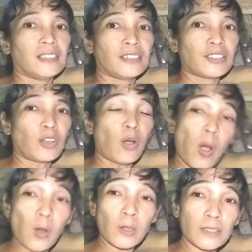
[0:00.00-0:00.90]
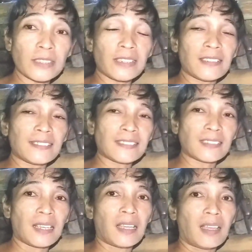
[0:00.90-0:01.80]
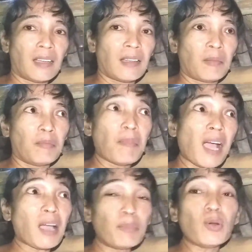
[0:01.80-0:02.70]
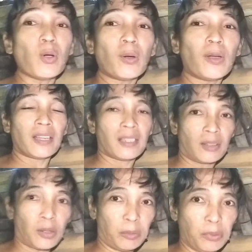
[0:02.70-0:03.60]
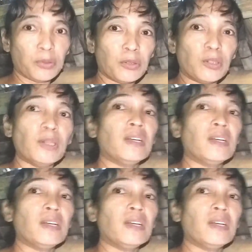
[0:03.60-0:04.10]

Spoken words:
So holes is mga buho or buho